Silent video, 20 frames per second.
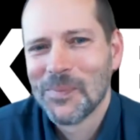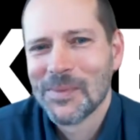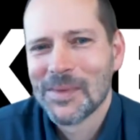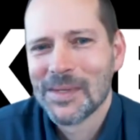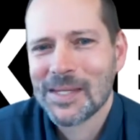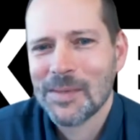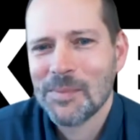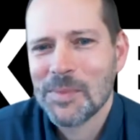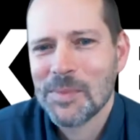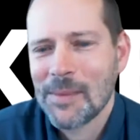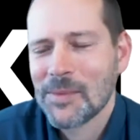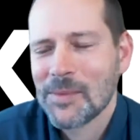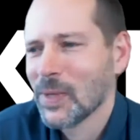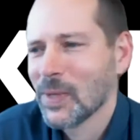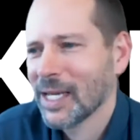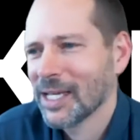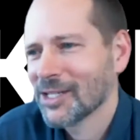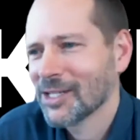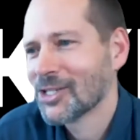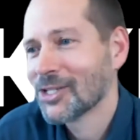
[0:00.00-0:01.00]
Sometimes we
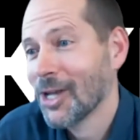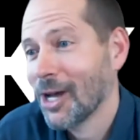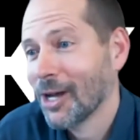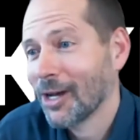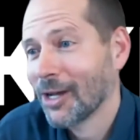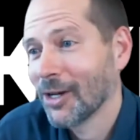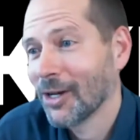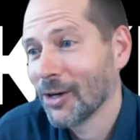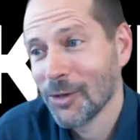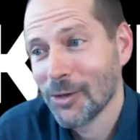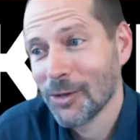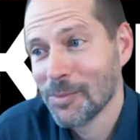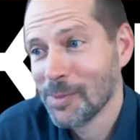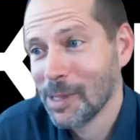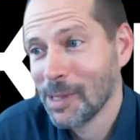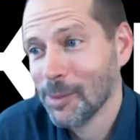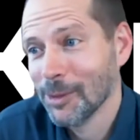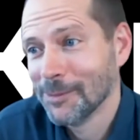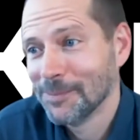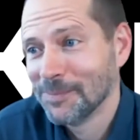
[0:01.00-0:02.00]
get stuck in our own
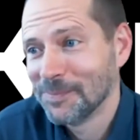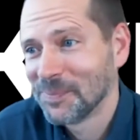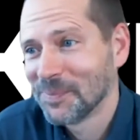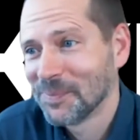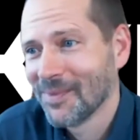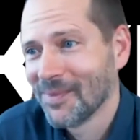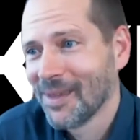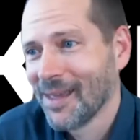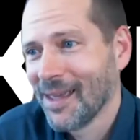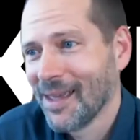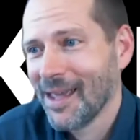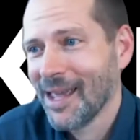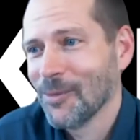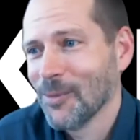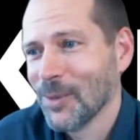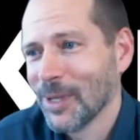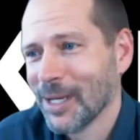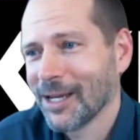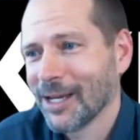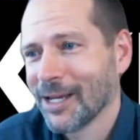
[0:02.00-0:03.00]
bubble, and
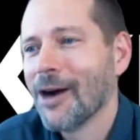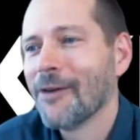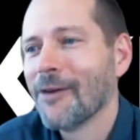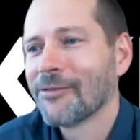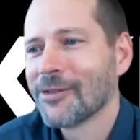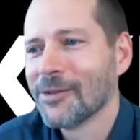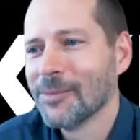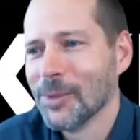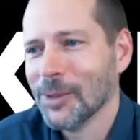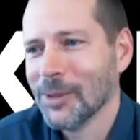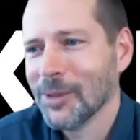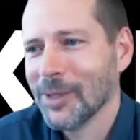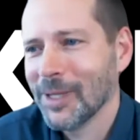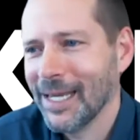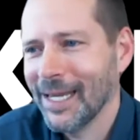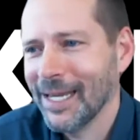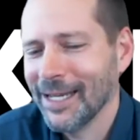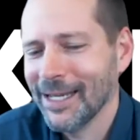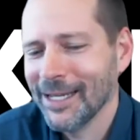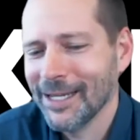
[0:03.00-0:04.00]
we get comfortable
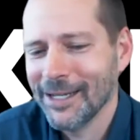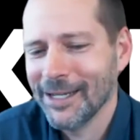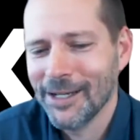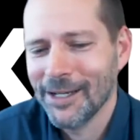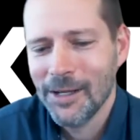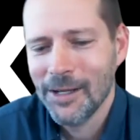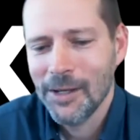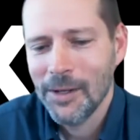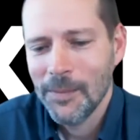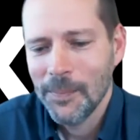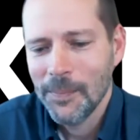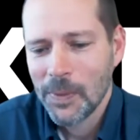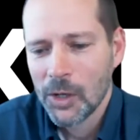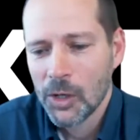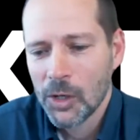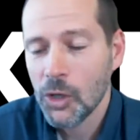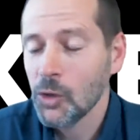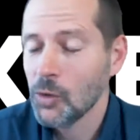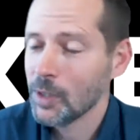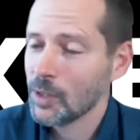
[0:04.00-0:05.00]
in
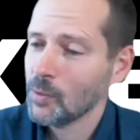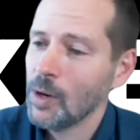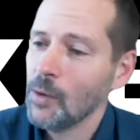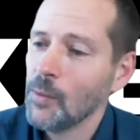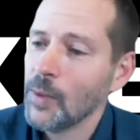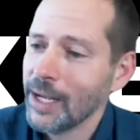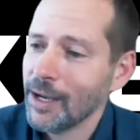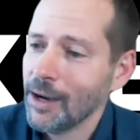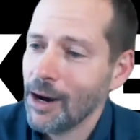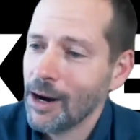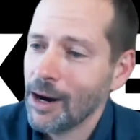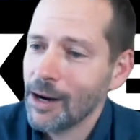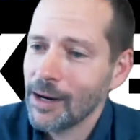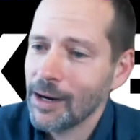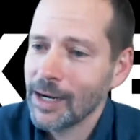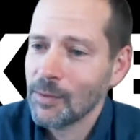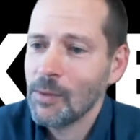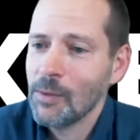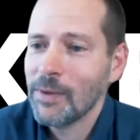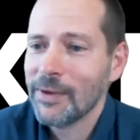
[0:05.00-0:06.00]
who and what we are
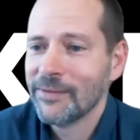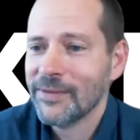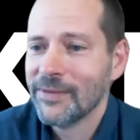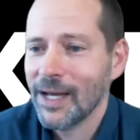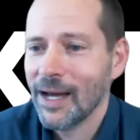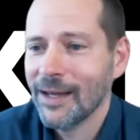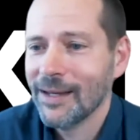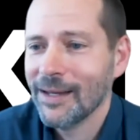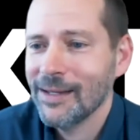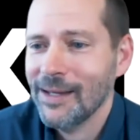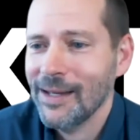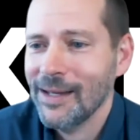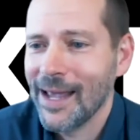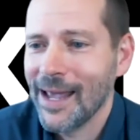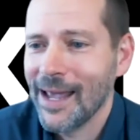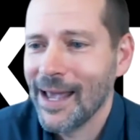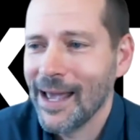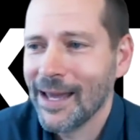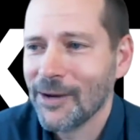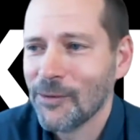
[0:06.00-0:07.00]
and what we've done.
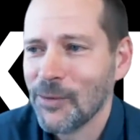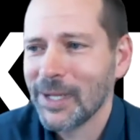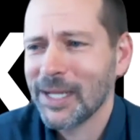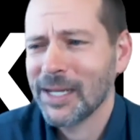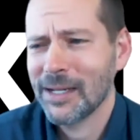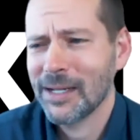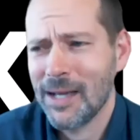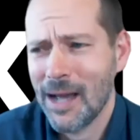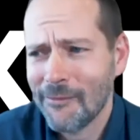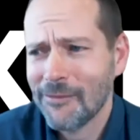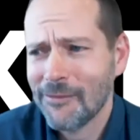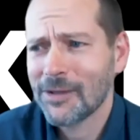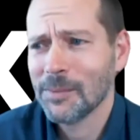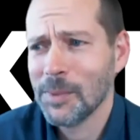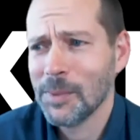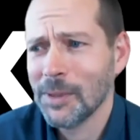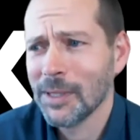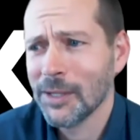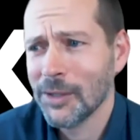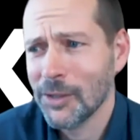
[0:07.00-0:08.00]
And if we get
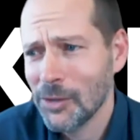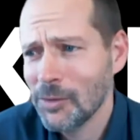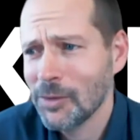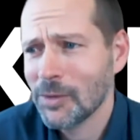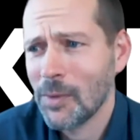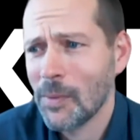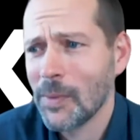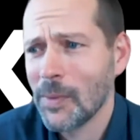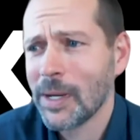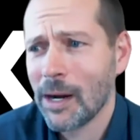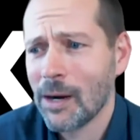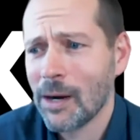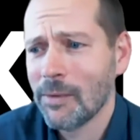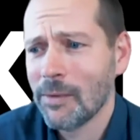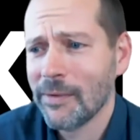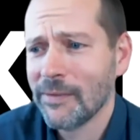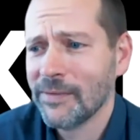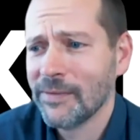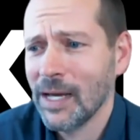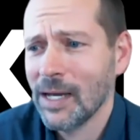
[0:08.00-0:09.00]
comfortable in who and what we are and what
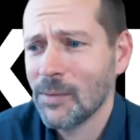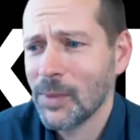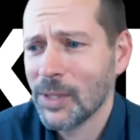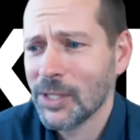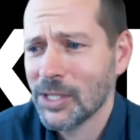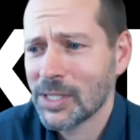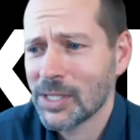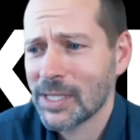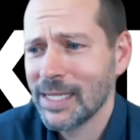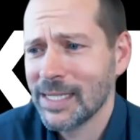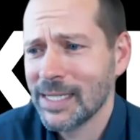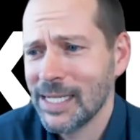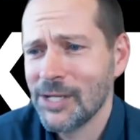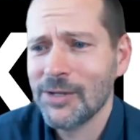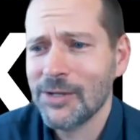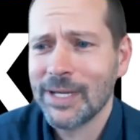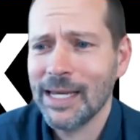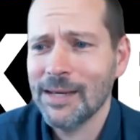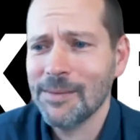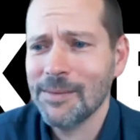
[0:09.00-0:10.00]
we've done, we just continue
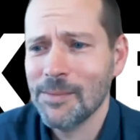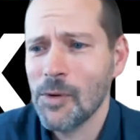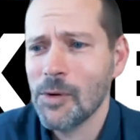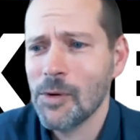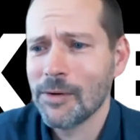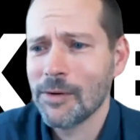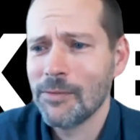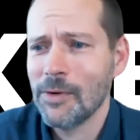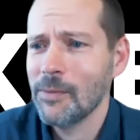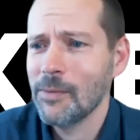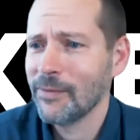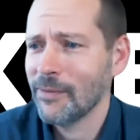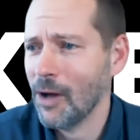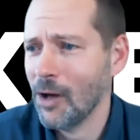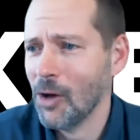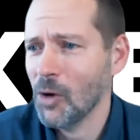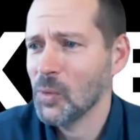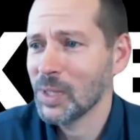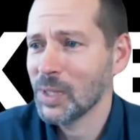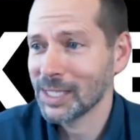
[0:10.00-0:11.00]
to get more of what we've
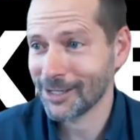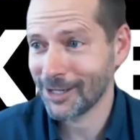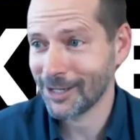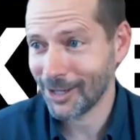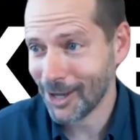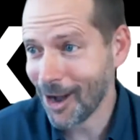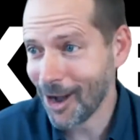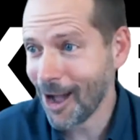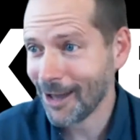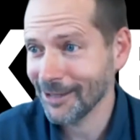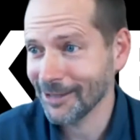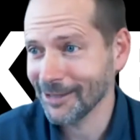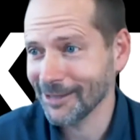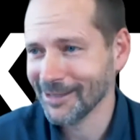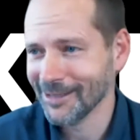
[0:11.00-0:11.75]
always gotten.